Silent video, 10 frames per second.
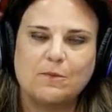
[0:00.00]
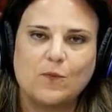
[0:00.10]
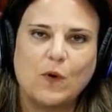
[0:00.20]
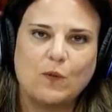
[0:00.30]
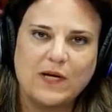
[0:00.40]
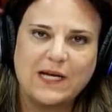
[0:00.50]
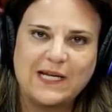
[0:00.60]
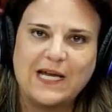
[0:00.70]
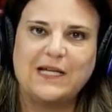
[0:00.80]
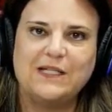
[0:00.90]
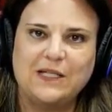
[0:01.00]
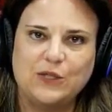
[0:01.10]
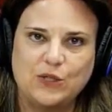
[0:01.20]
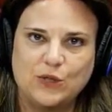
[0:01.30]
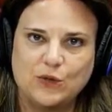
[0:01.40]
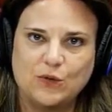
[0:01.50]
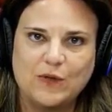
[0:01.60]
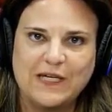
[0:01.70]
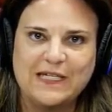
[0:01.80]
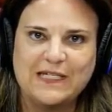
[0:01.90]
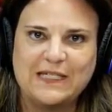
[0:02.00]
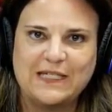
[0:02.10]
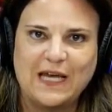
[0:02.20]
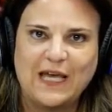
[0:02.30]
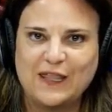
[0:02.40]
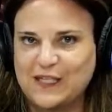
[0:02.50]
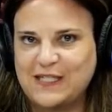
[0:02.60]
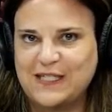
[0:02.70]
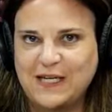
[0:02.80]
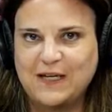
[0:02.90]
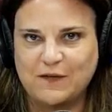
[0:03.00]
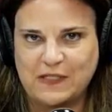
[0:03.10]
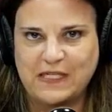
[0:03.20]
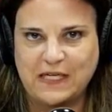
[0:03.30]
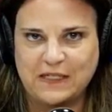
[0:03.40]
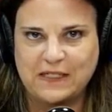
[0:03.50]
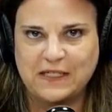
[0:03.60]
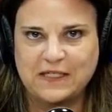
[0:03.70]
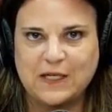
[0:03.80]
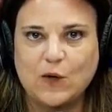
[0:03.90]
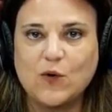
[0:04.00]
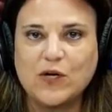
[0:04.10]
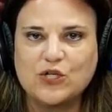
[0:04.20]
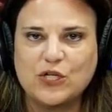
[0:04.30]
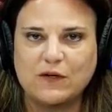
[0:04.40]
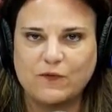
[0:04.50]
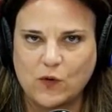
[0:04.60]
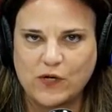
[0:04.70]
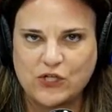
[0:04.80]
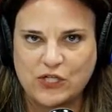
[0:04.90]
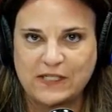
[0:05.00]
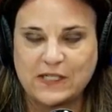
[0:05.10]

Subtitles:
what we're connecting to is the seed of seeds, is the origin of origins.